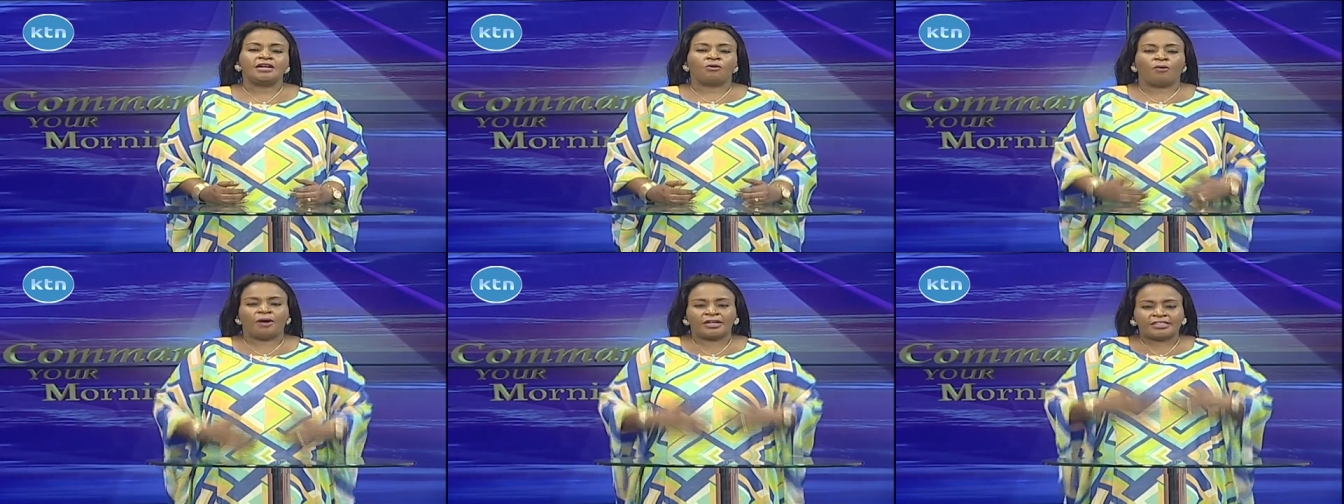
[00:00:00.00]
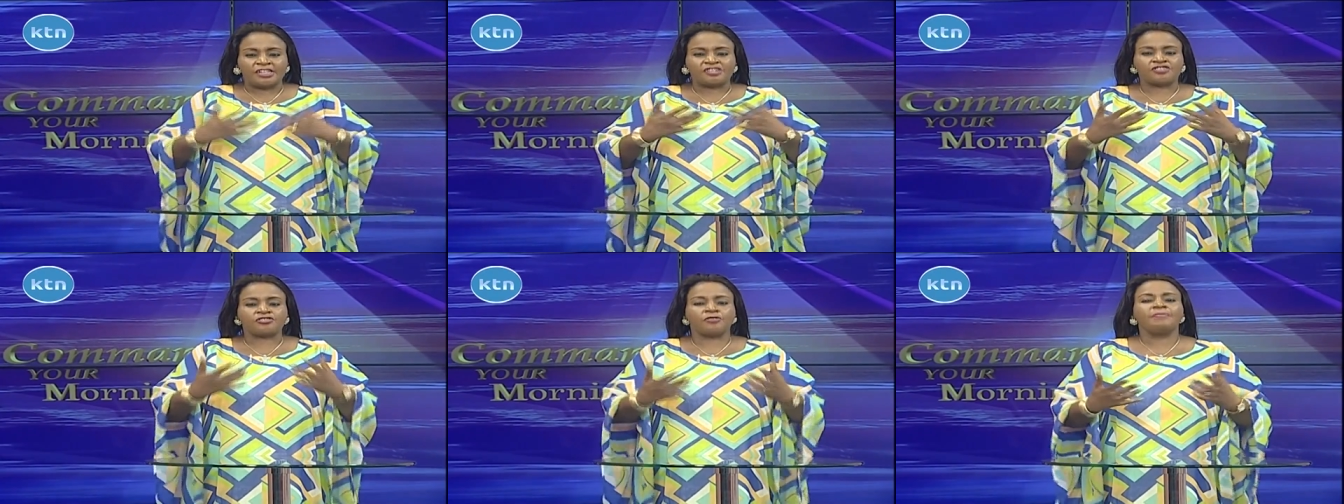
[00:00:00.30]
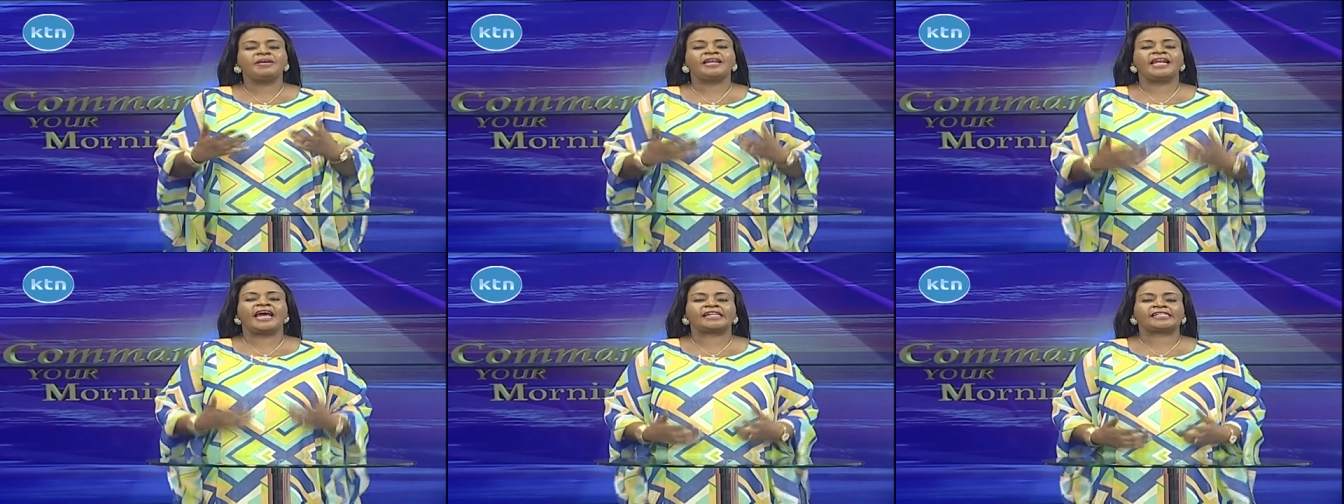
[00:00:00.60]
What is
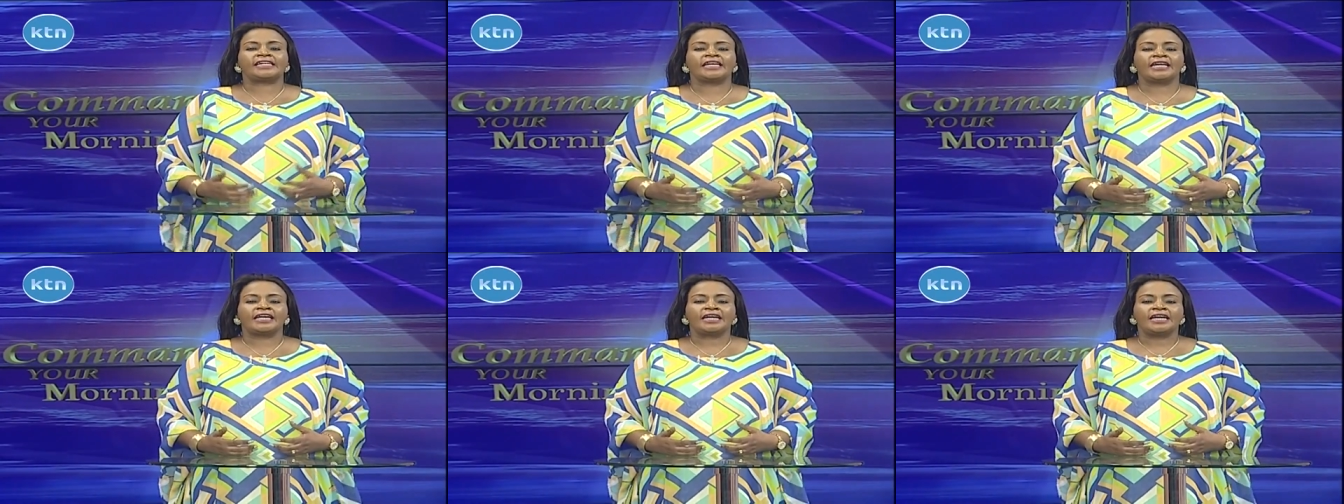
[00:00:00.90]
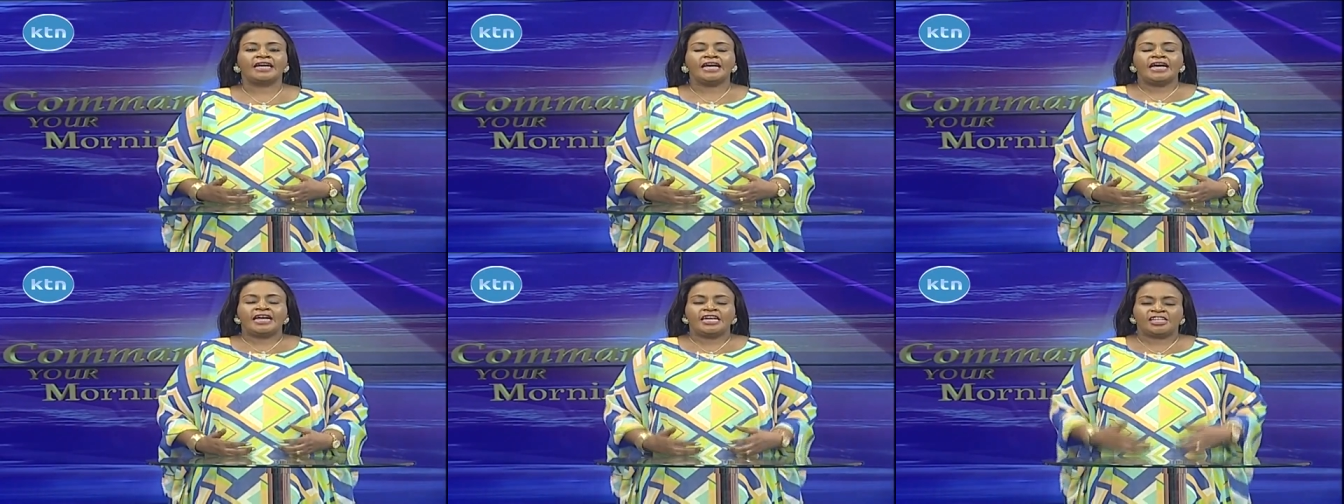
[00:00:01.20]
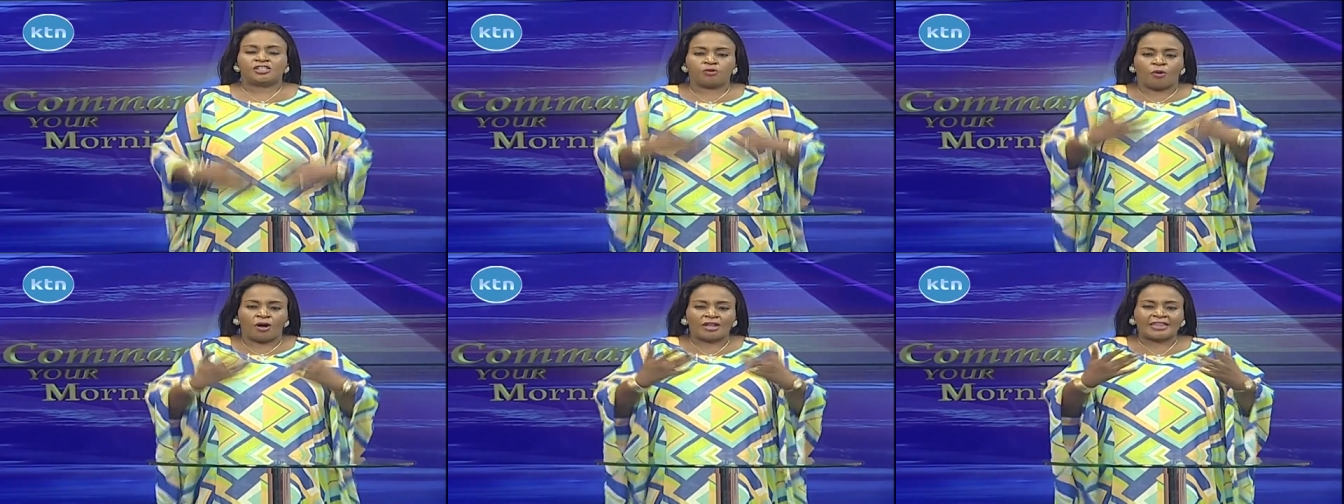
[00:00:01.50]
ruminating?
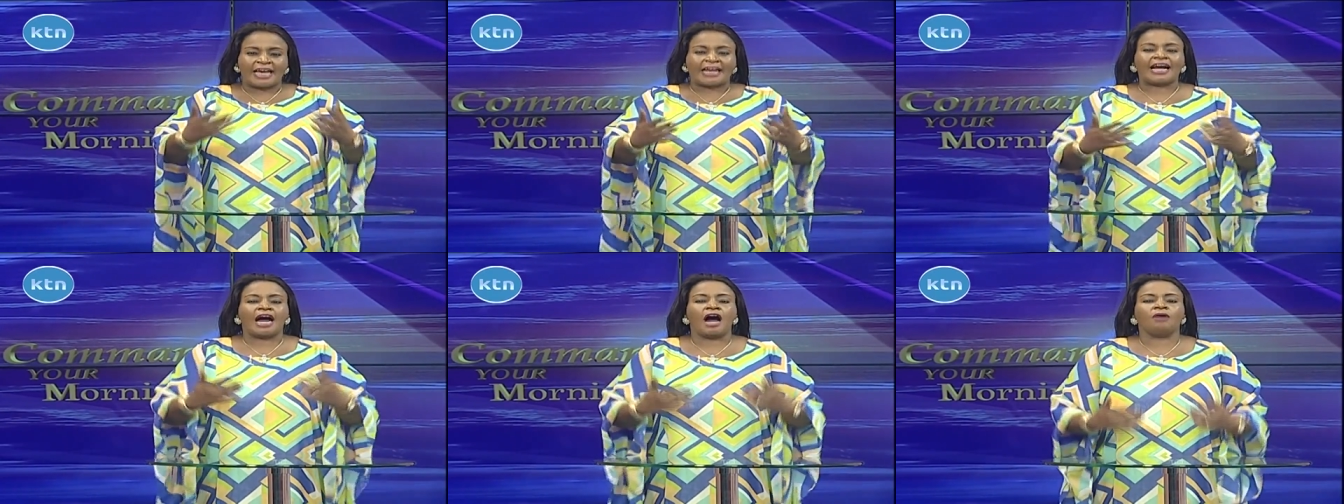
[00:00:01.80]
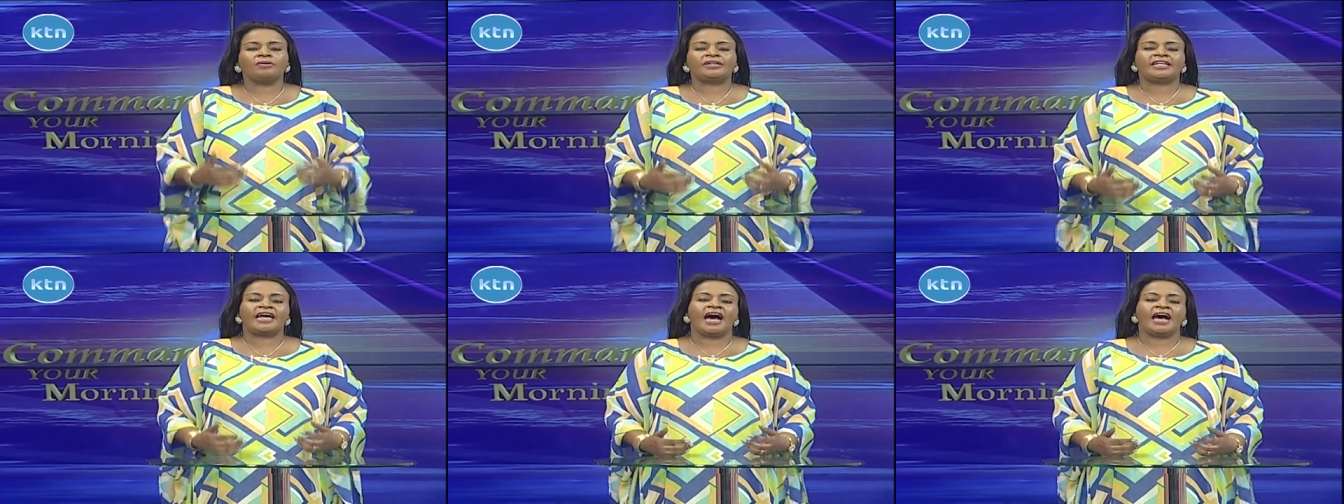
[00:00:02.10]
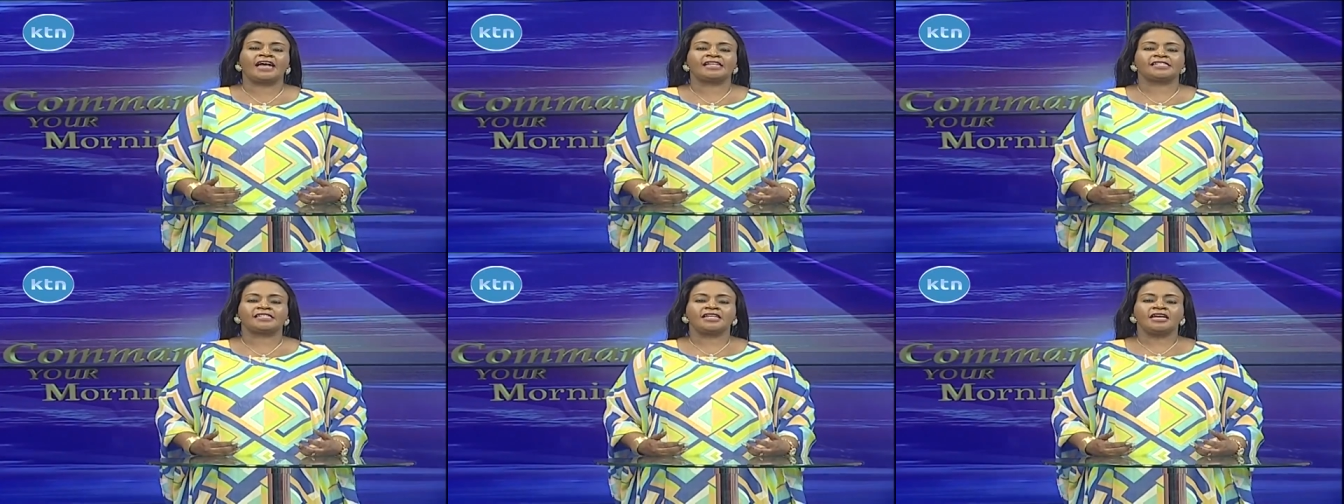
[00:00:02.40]
Is what the cow
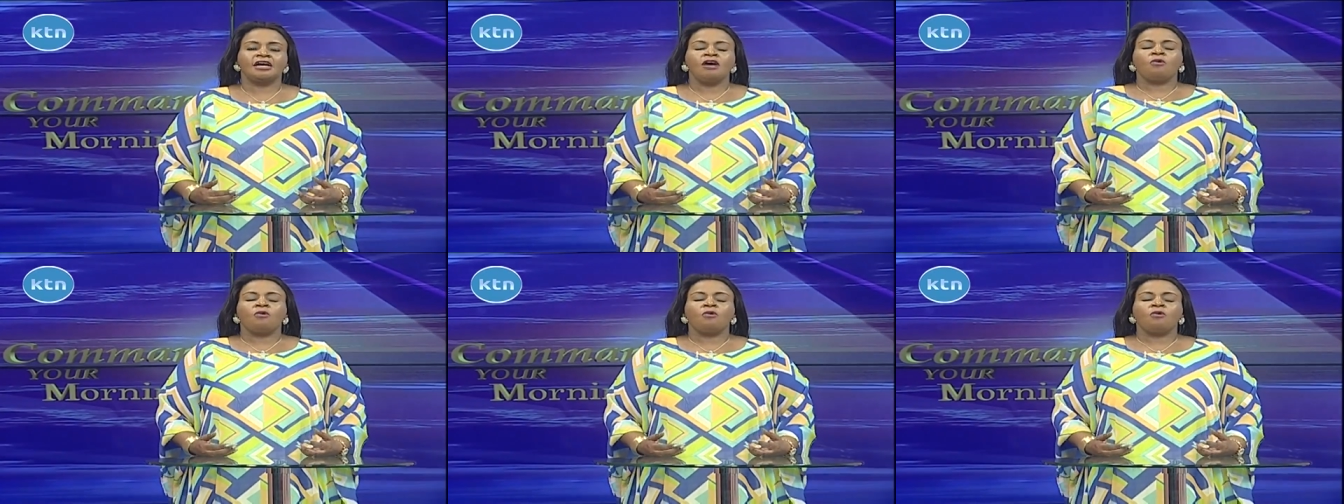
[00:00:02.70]
does.